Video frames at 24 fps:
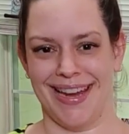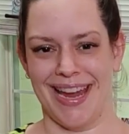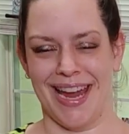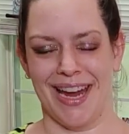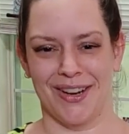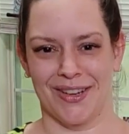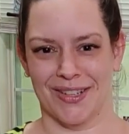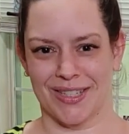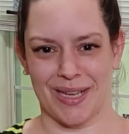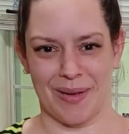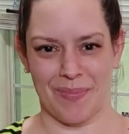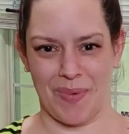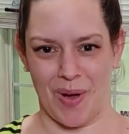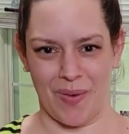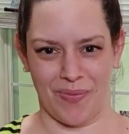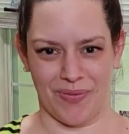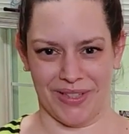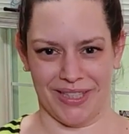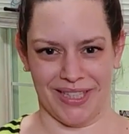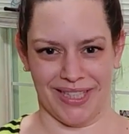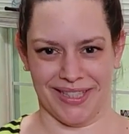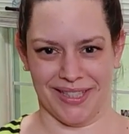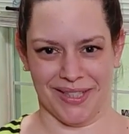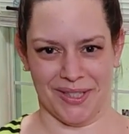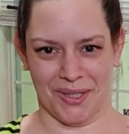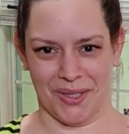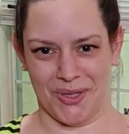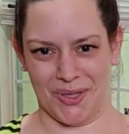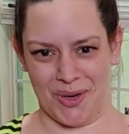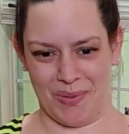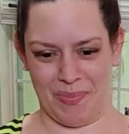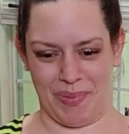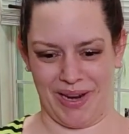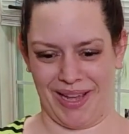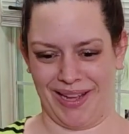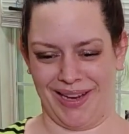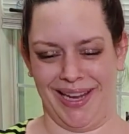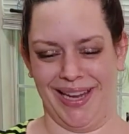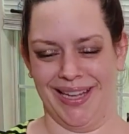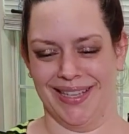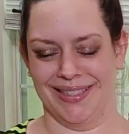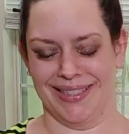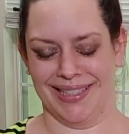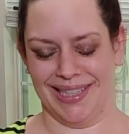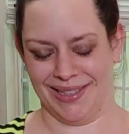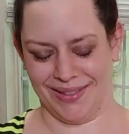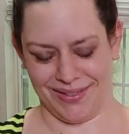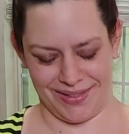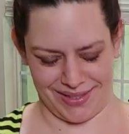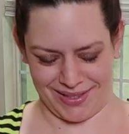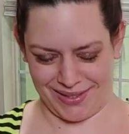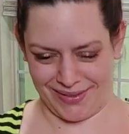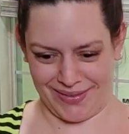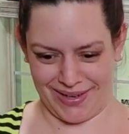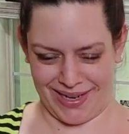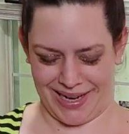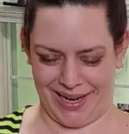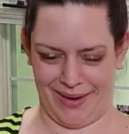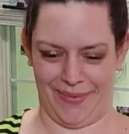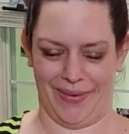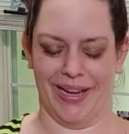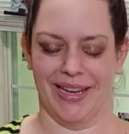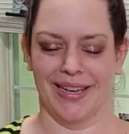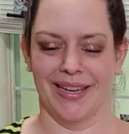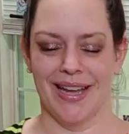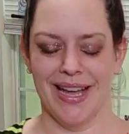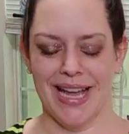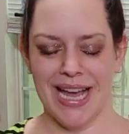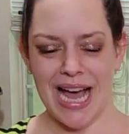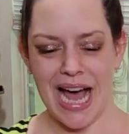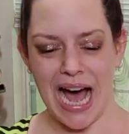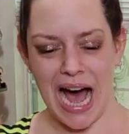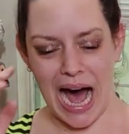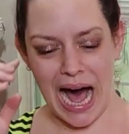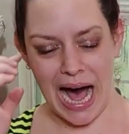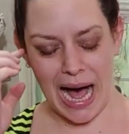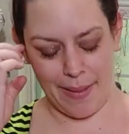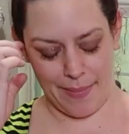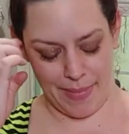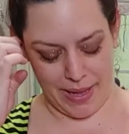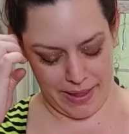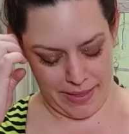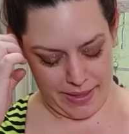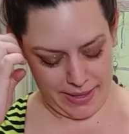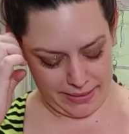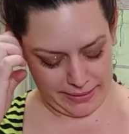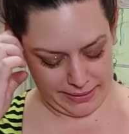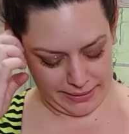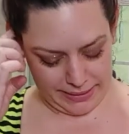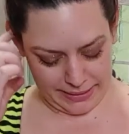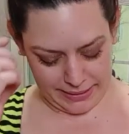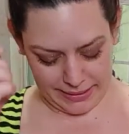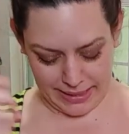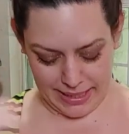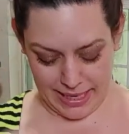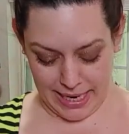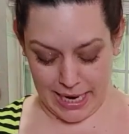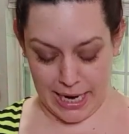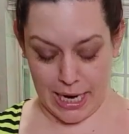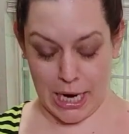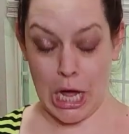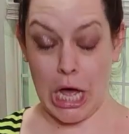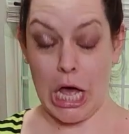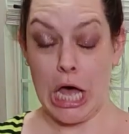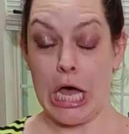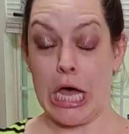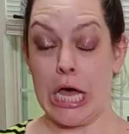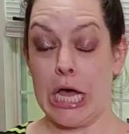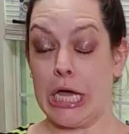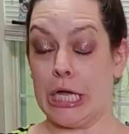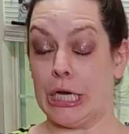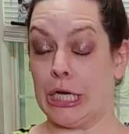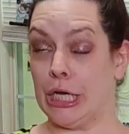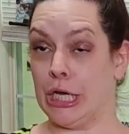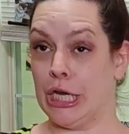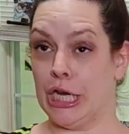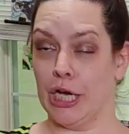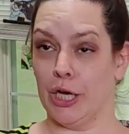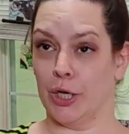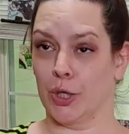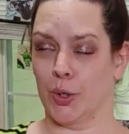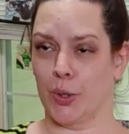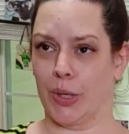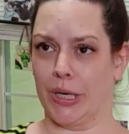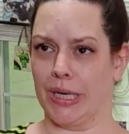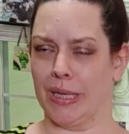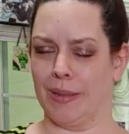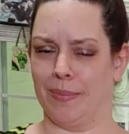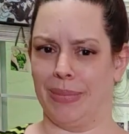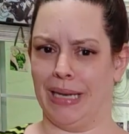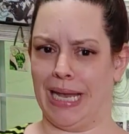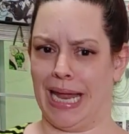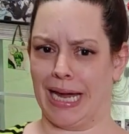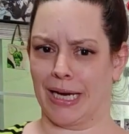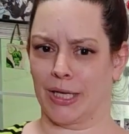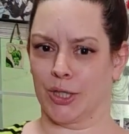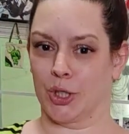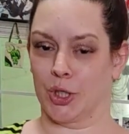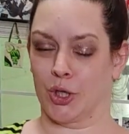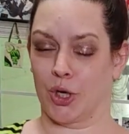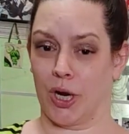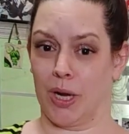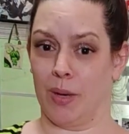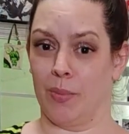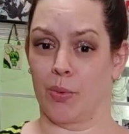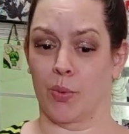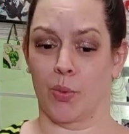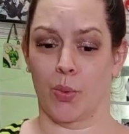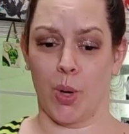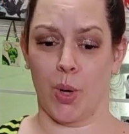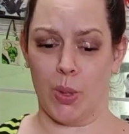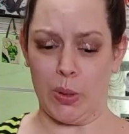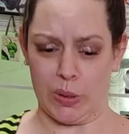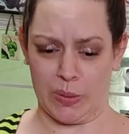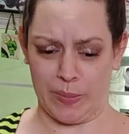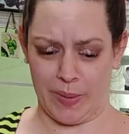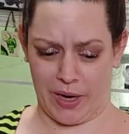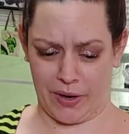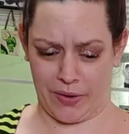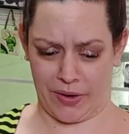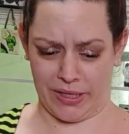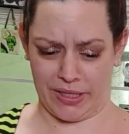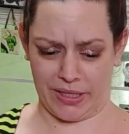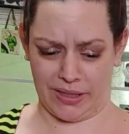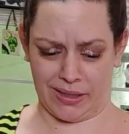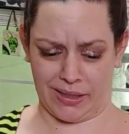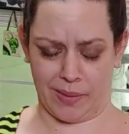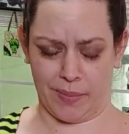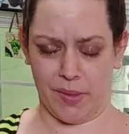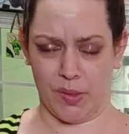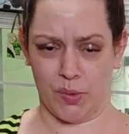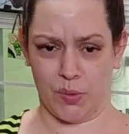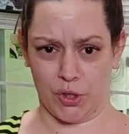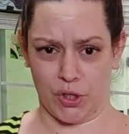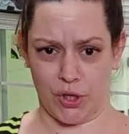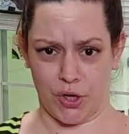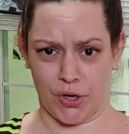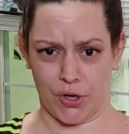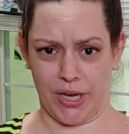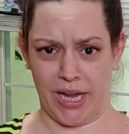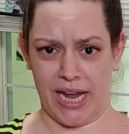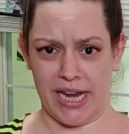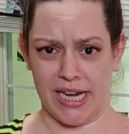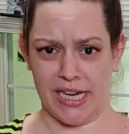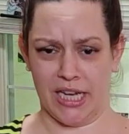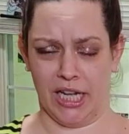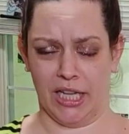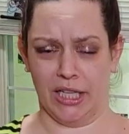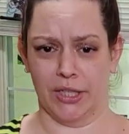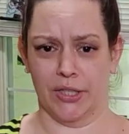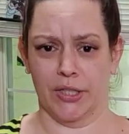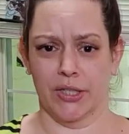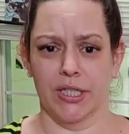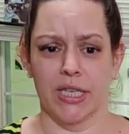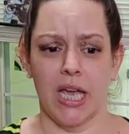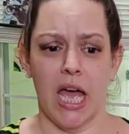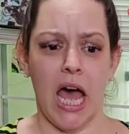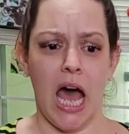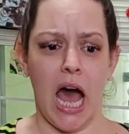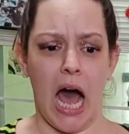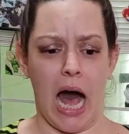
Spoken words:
hair is up. Hopefully it doesn't look stupid. I can't tell. So anyway, this is the neon green and black striped Rosemary top. This was $38.